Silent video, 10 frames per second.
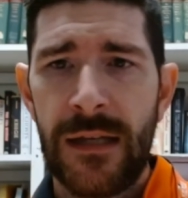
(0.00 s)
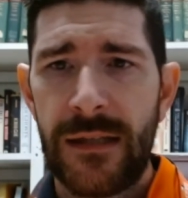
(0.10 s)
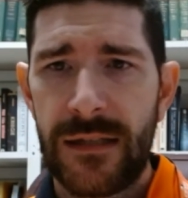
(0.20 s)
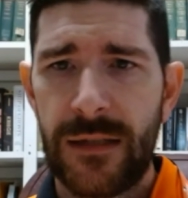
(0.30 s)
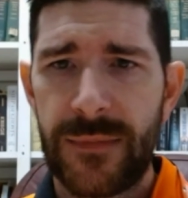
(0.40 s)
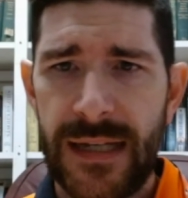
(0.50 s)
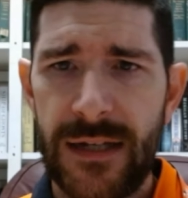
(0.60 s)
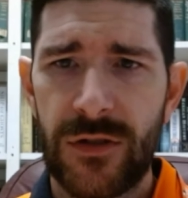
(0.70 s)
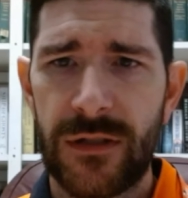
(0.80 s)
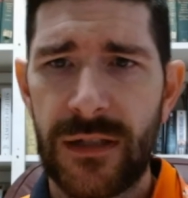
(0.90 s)
the
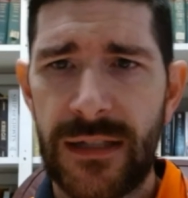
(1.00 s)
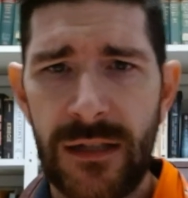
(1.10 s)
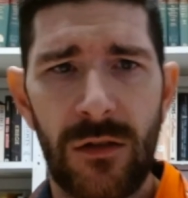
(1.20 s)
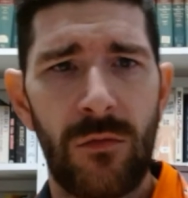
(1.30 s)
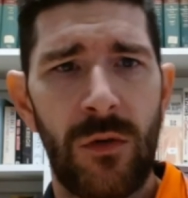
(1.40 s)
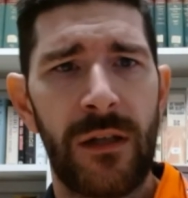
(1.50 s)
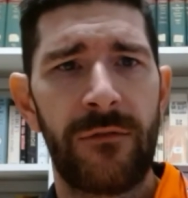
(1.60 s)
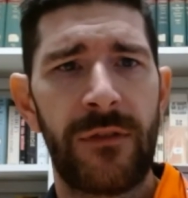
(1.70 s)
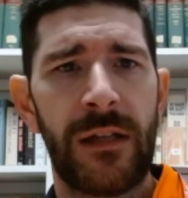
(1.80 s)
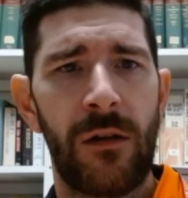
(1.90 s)
temptation to kill one
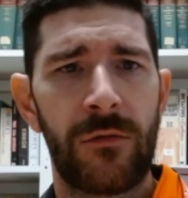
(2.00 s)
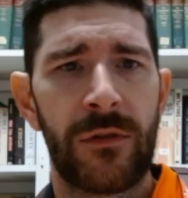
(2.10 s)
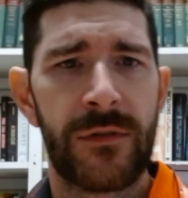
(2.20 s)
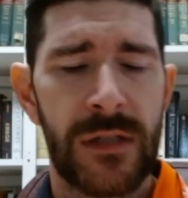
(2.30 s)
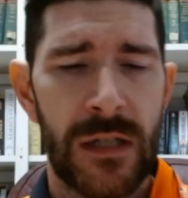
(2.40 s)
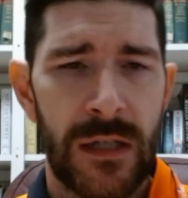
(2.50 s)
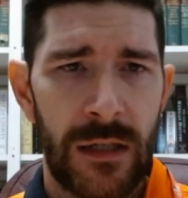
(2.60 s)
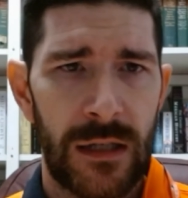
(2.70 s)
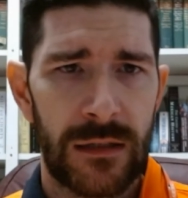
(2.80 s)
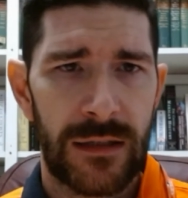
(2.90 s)
of the owner's
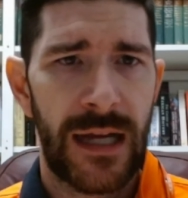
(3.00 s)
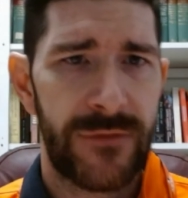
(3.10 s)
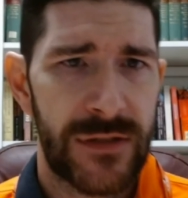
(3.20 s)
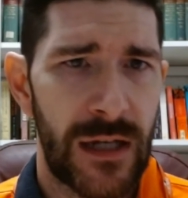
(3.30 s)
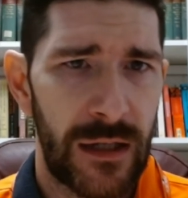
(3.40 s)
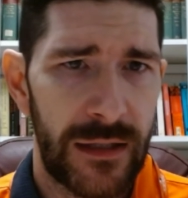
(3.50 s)
livestock.